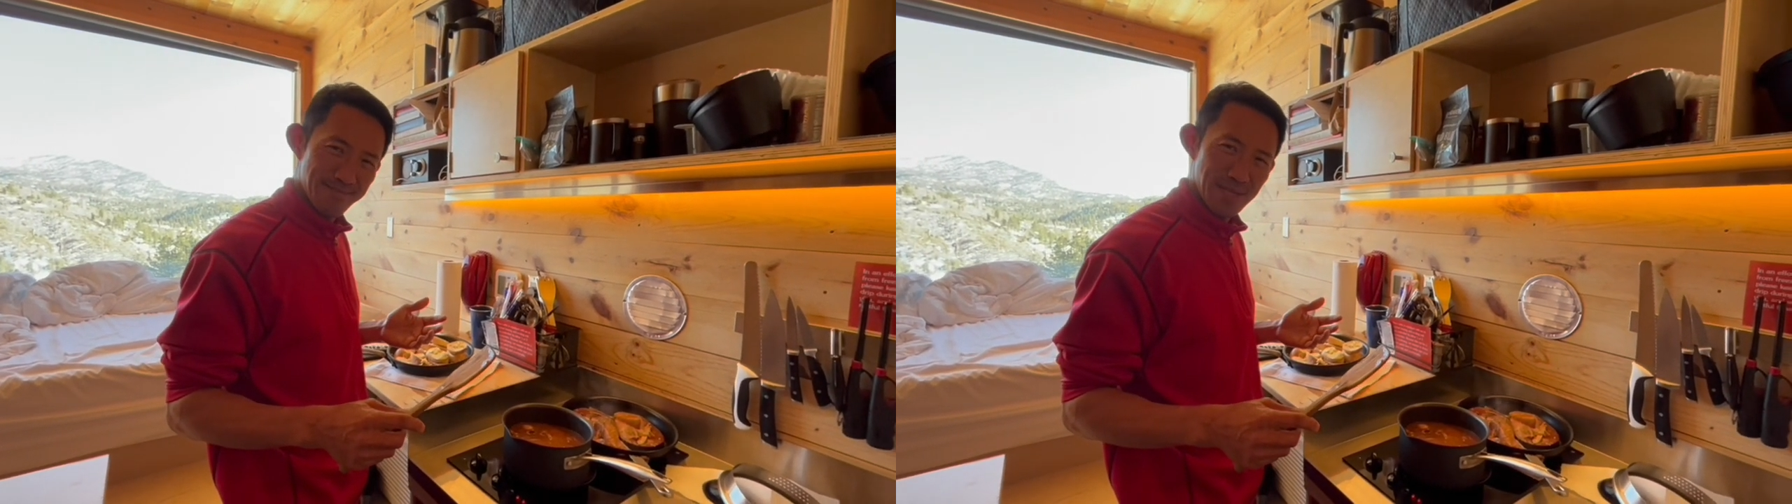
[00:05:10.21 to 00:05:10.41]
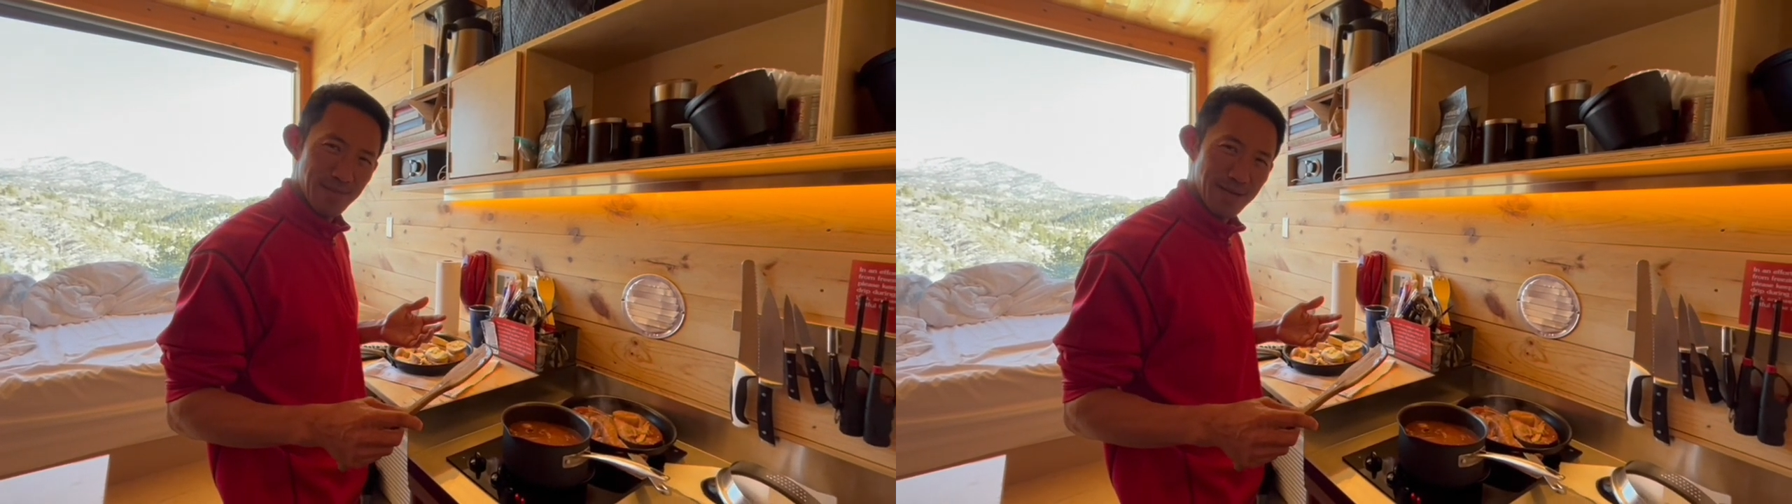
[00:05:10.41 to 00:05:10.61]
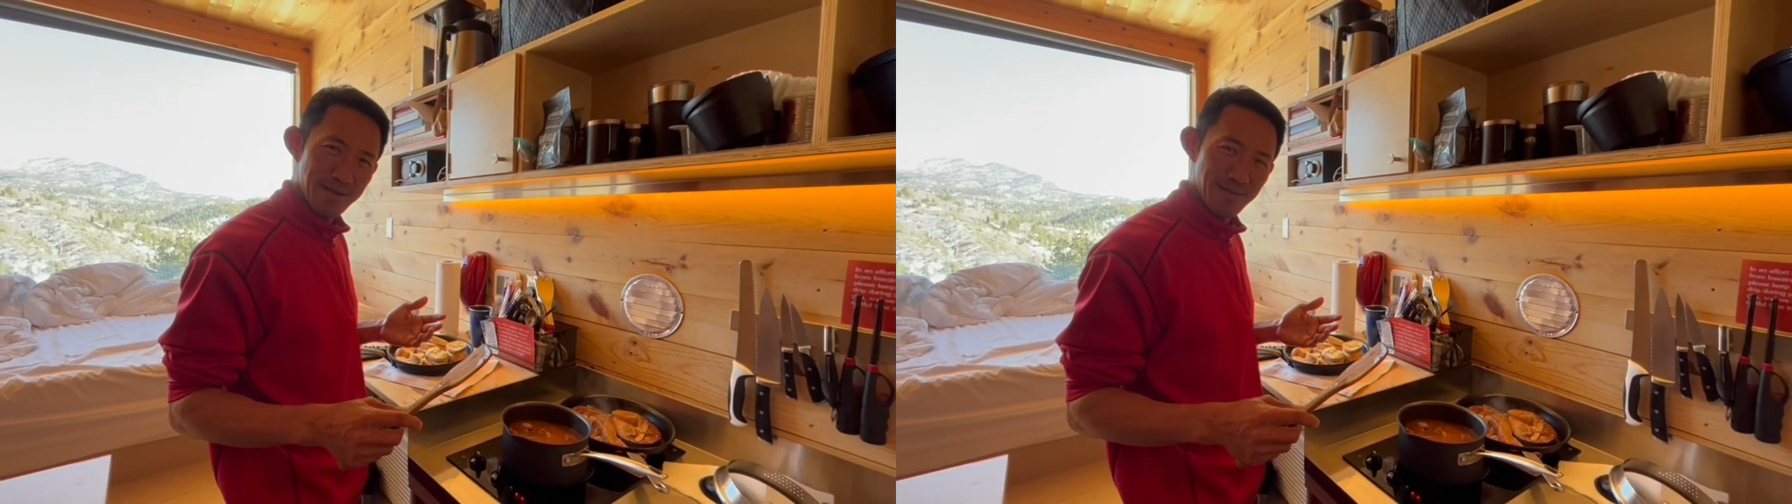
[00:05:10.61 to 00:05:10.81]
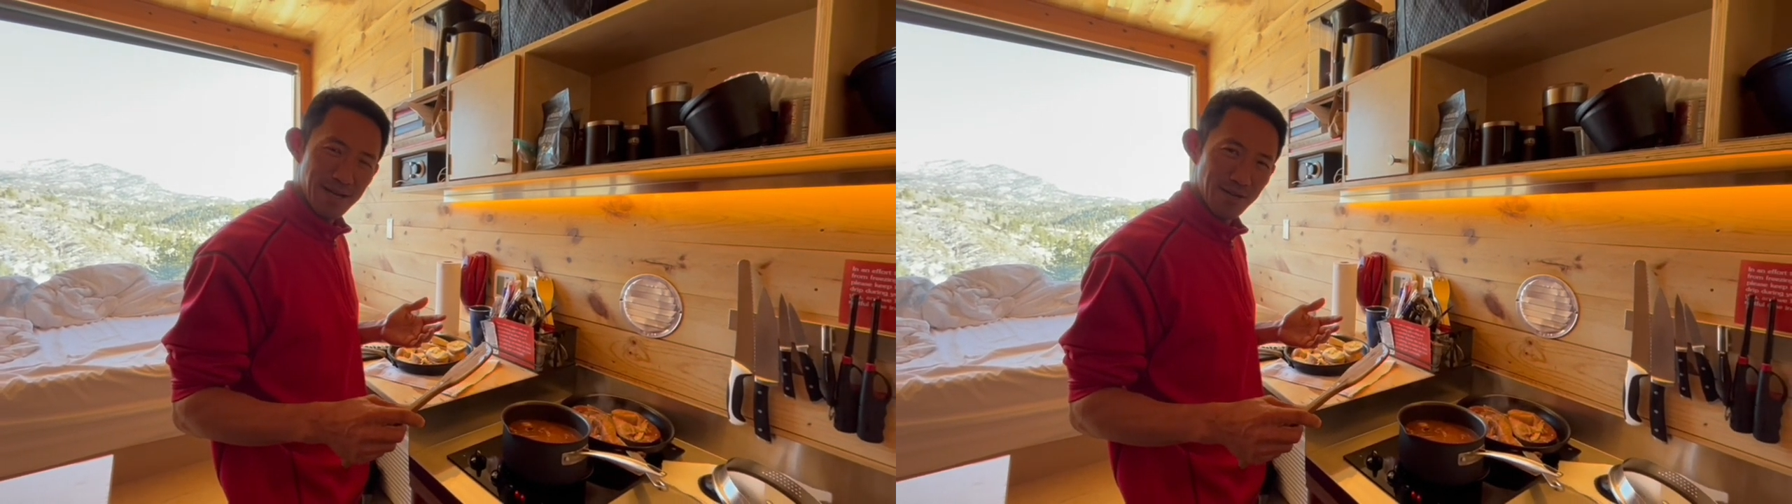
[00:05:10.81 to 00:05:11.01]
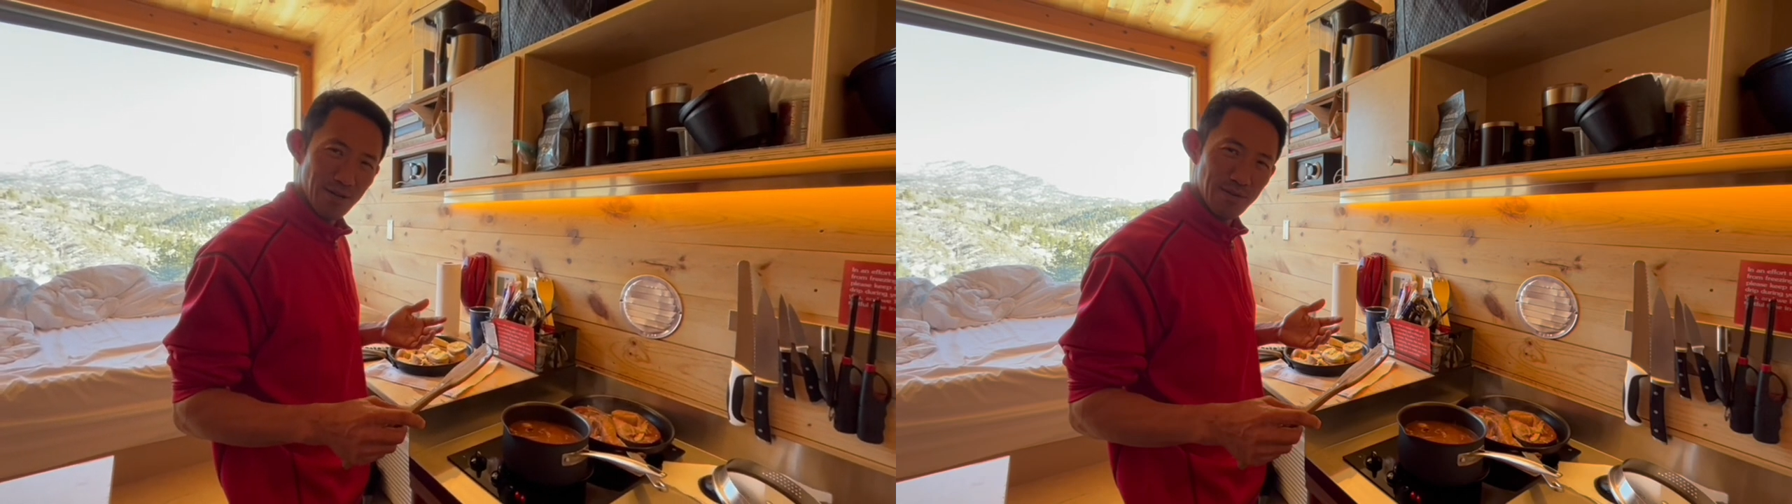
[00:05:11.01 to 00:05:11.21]
about, I
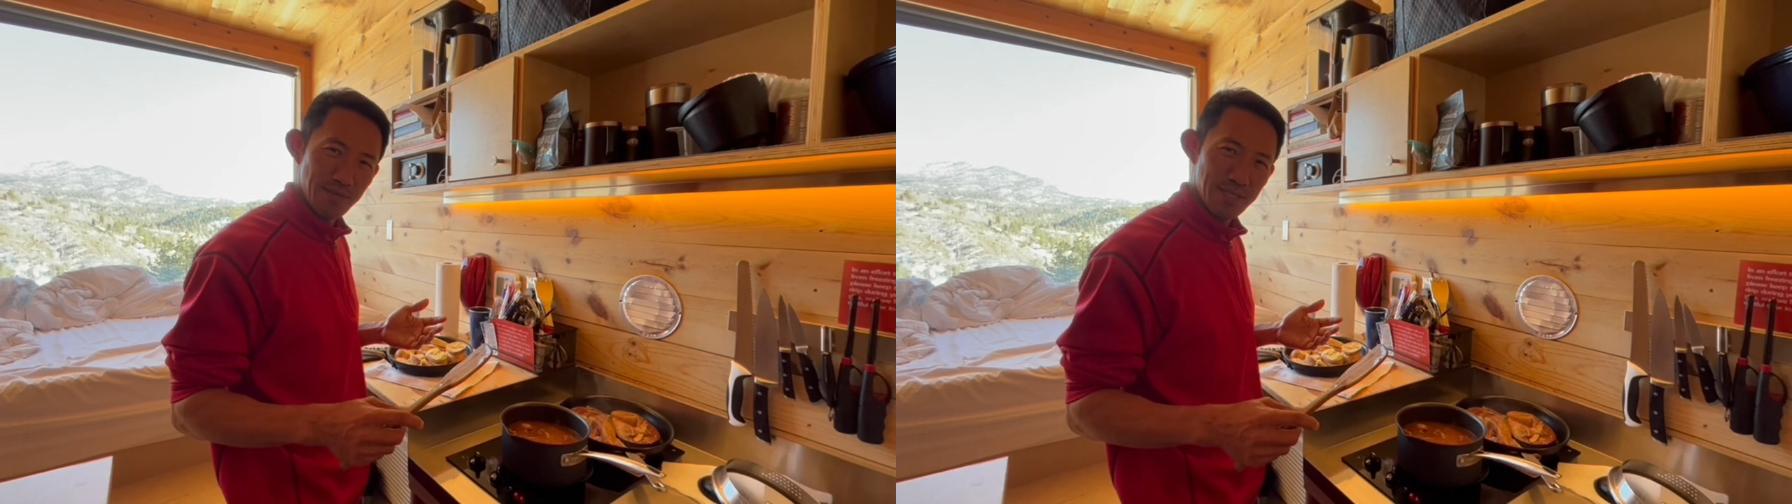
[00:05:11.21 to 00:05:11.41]
don't know,